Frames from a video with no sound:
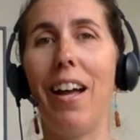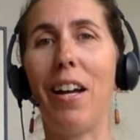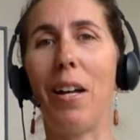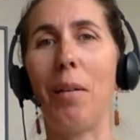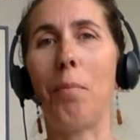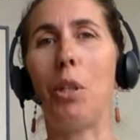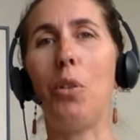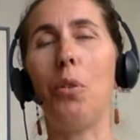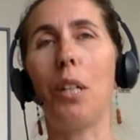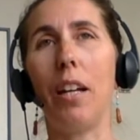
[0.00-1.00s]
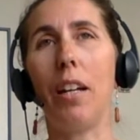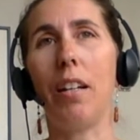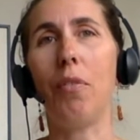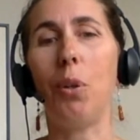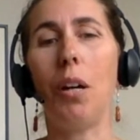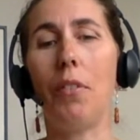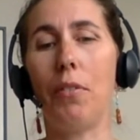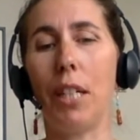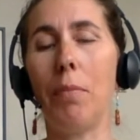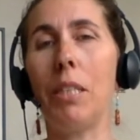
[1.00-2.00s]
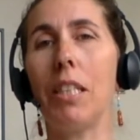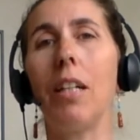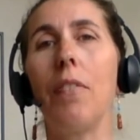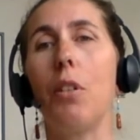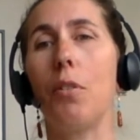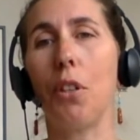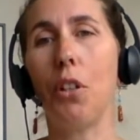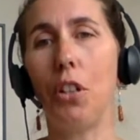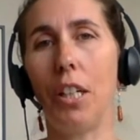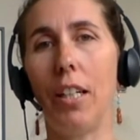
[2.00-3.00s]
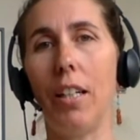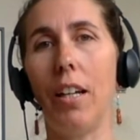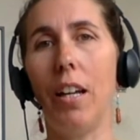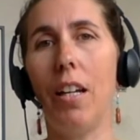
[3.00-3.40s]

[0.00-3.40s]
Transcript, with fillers: But you can, if you have a vitamin D level of 30,